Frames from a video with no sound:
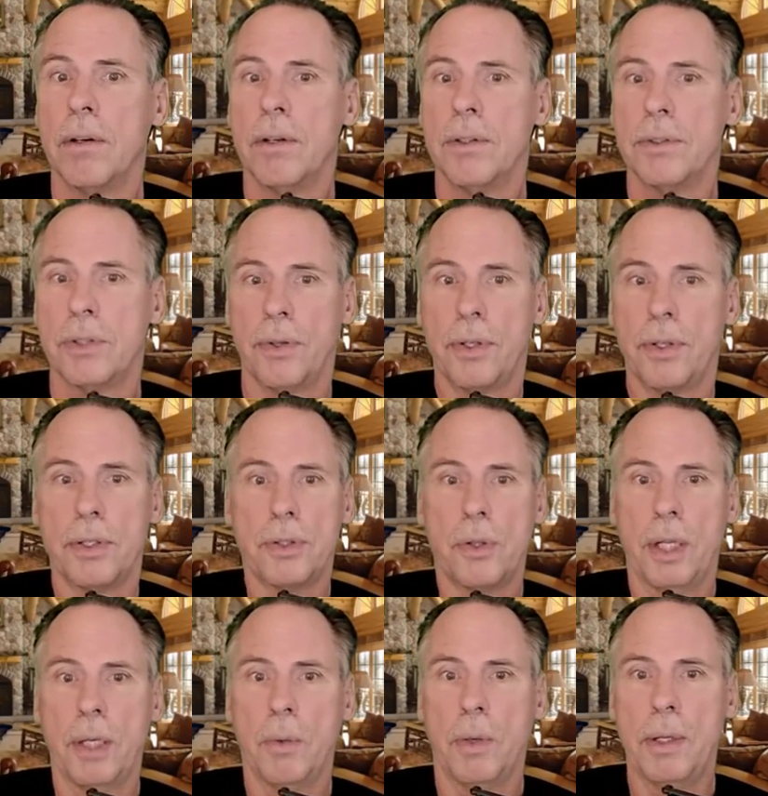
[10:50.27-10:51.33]
So there is
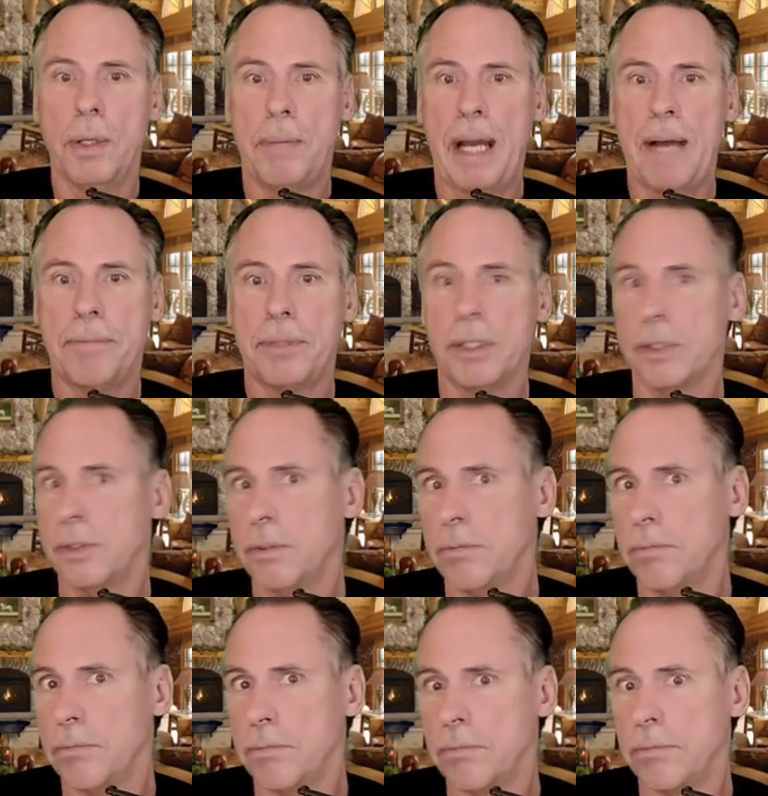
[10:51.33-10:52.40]
only one
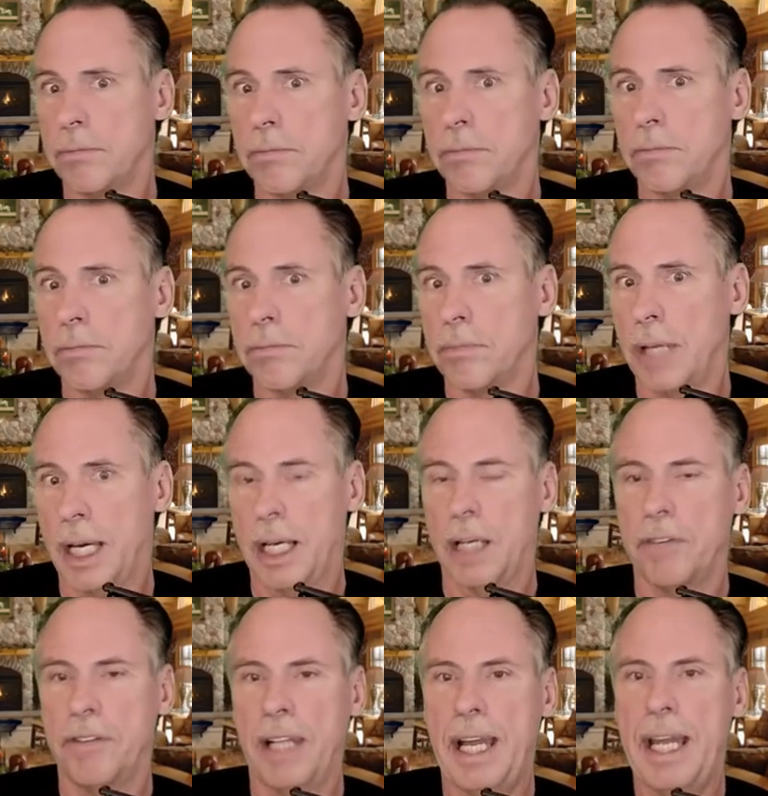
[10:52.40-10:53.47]
baptism, and
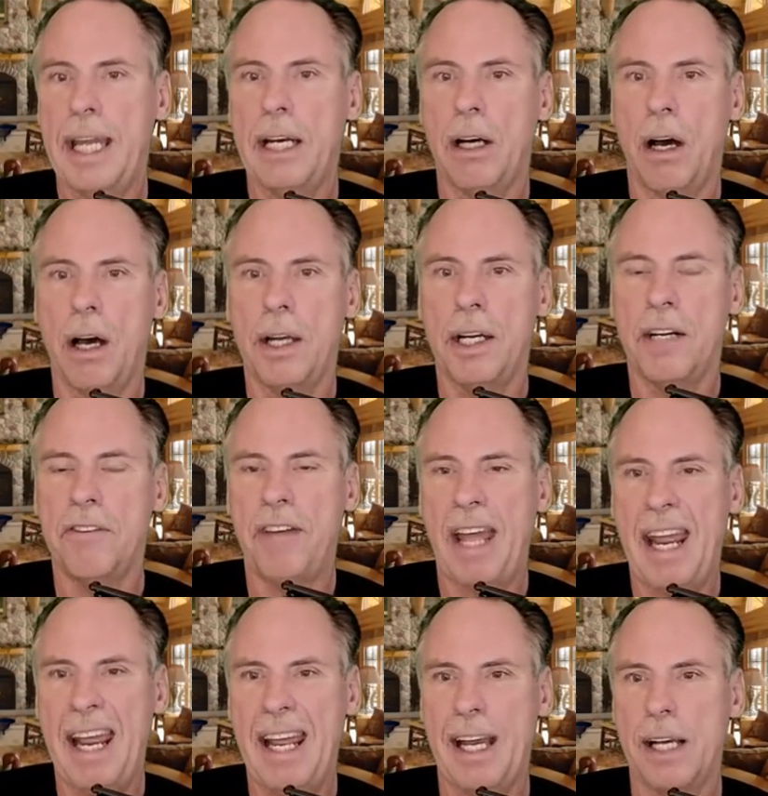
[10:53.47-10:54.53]
of laying on of
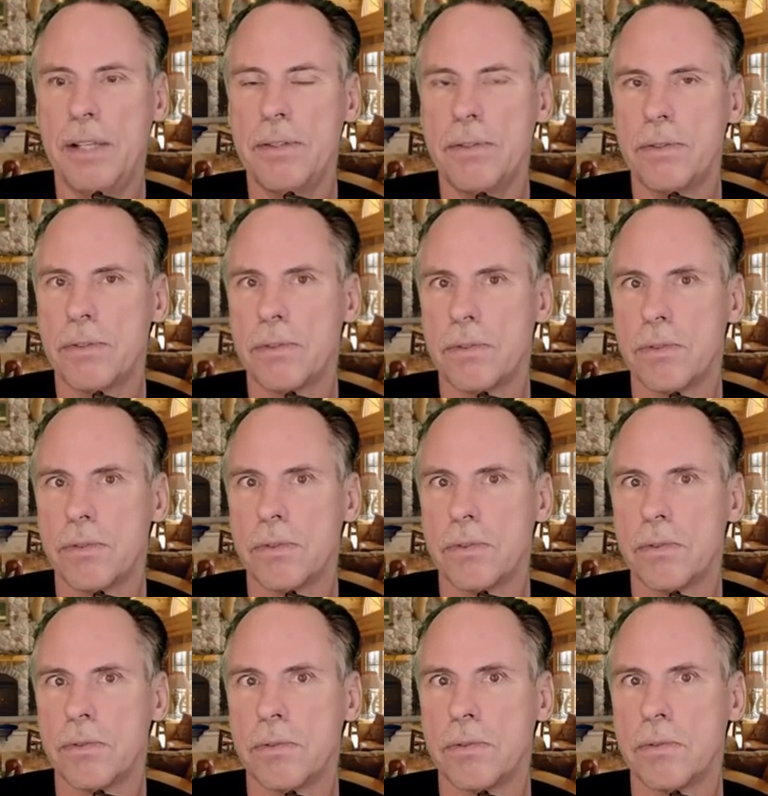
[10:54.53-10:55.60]
hands.
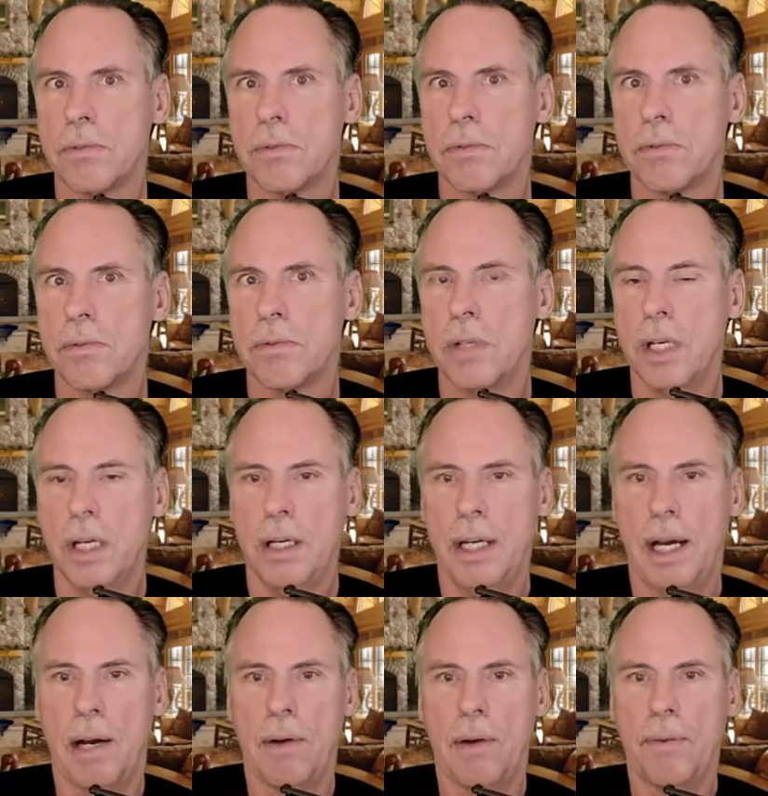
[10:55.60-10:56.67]

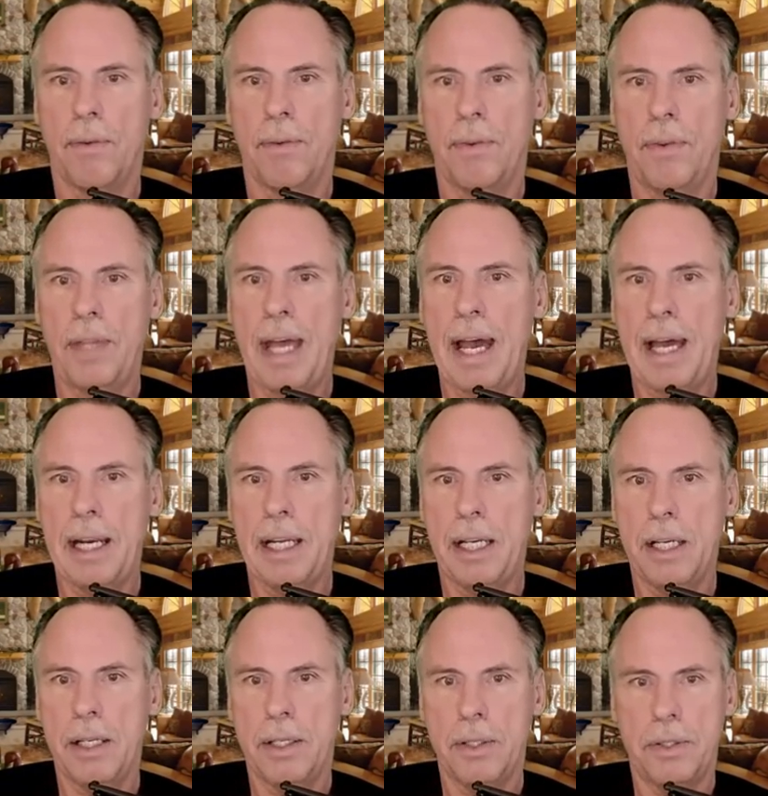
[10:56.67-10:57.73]
Now that
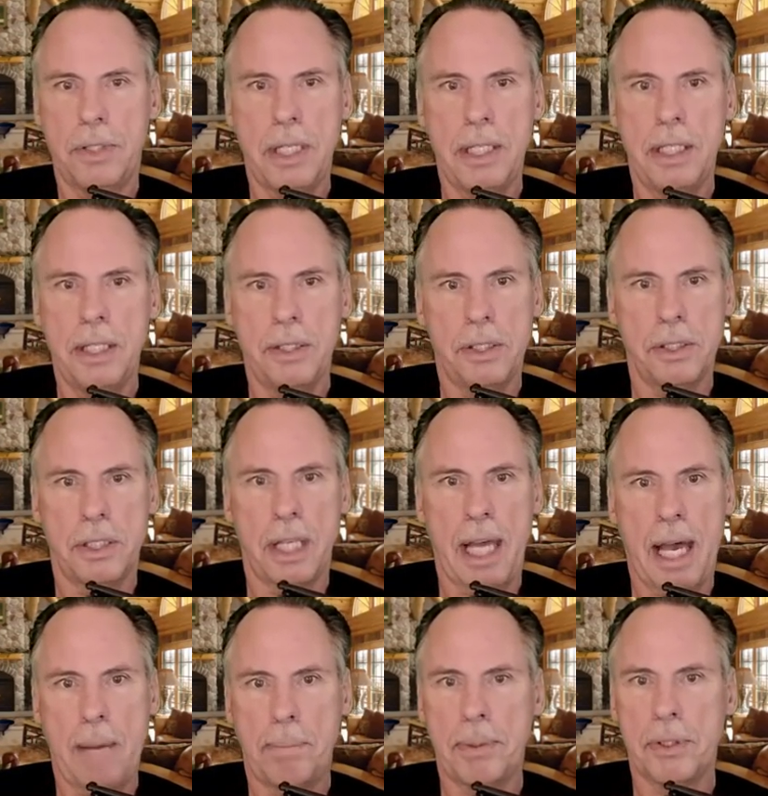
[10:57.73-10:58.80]
is, see, this is the
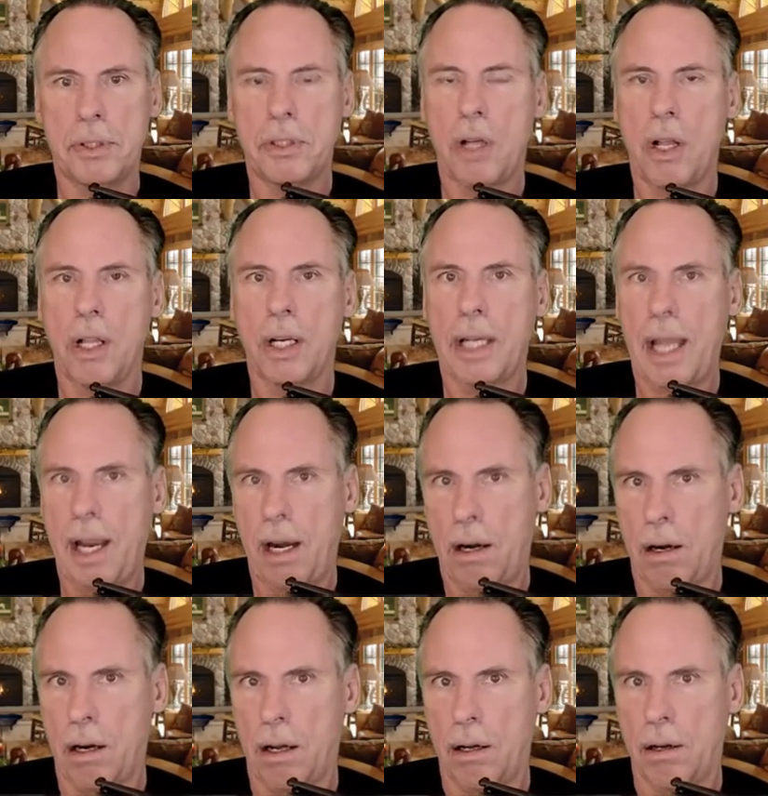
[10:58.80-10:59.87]
apostolic
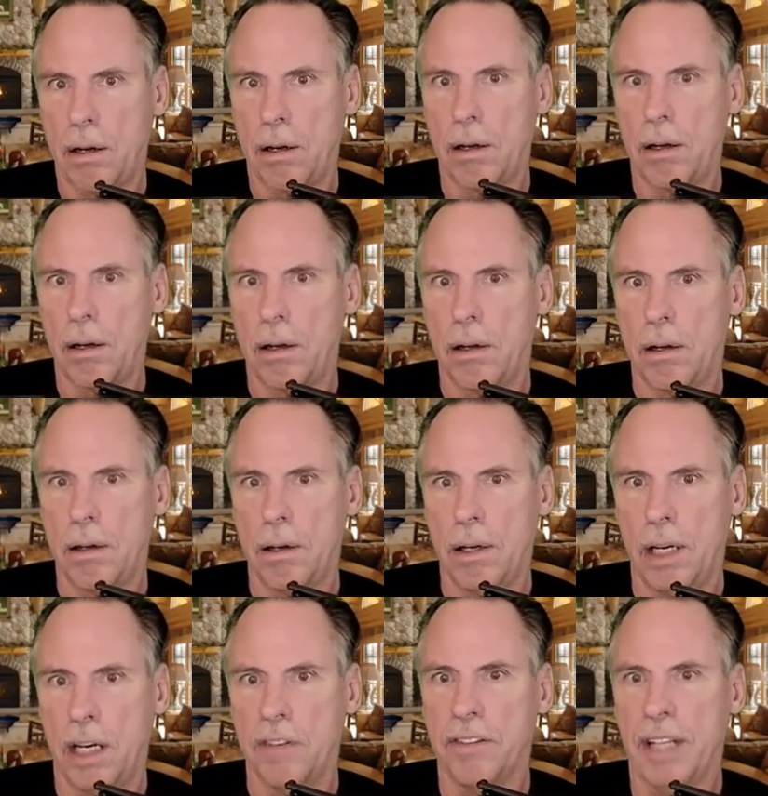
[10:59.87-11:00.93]
era
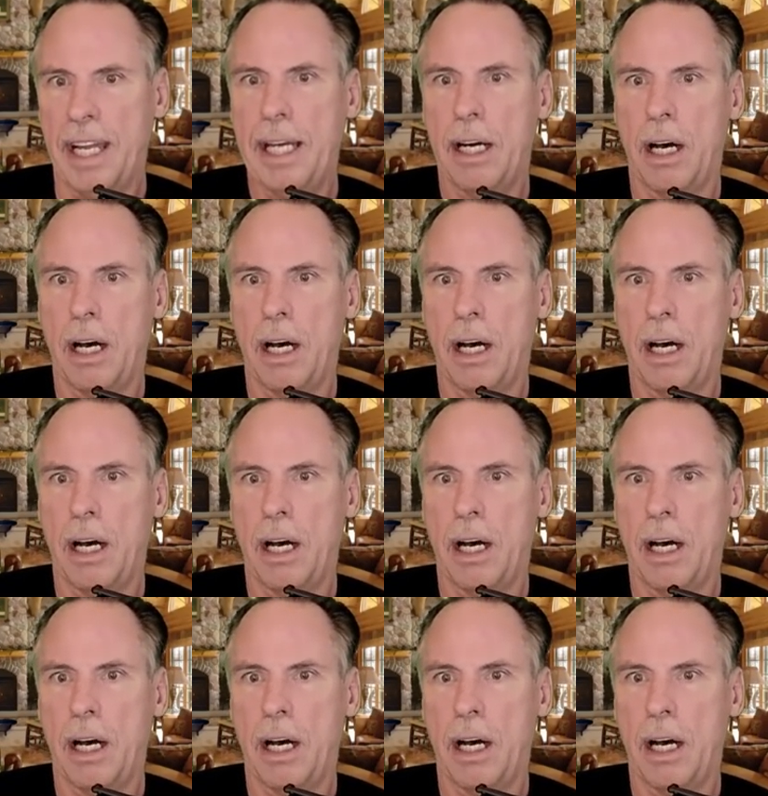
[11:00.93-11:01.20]
of laying